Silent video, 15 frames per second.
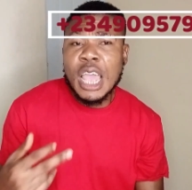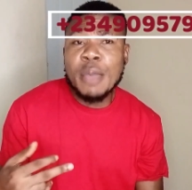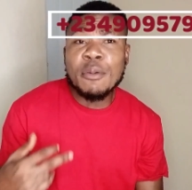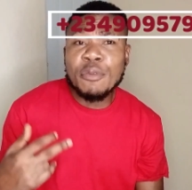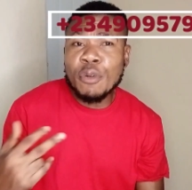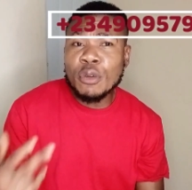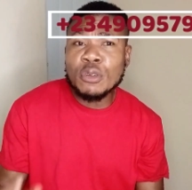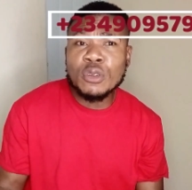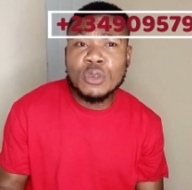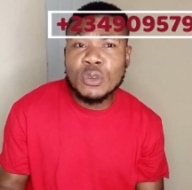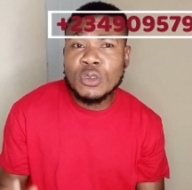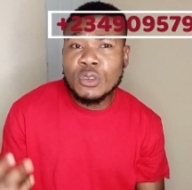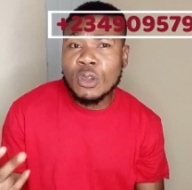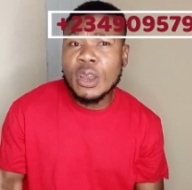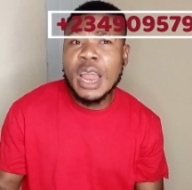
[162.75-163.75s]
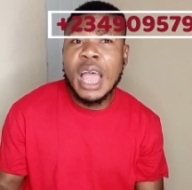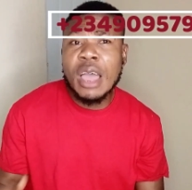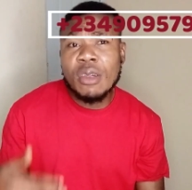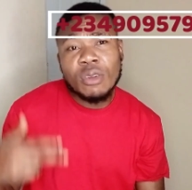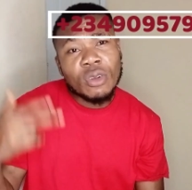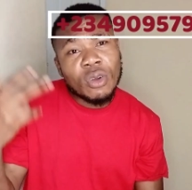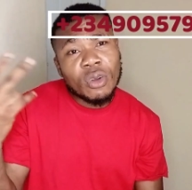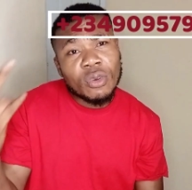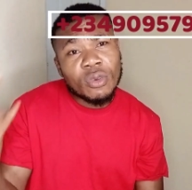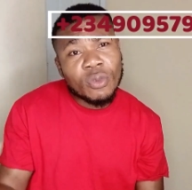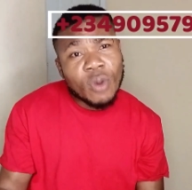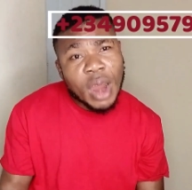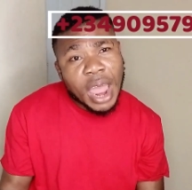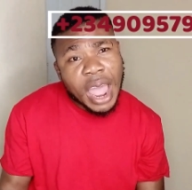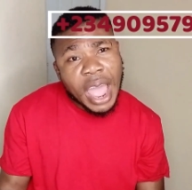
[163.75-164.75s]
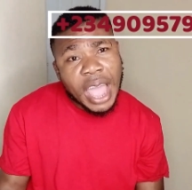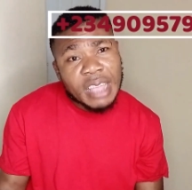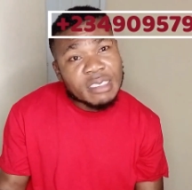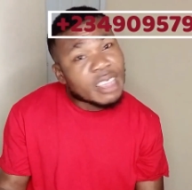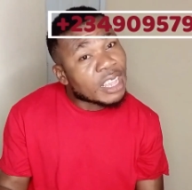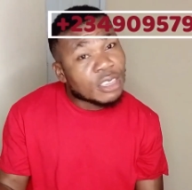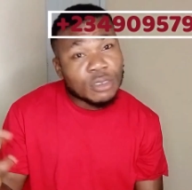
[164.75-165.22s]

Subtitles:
and before you know dollar got rise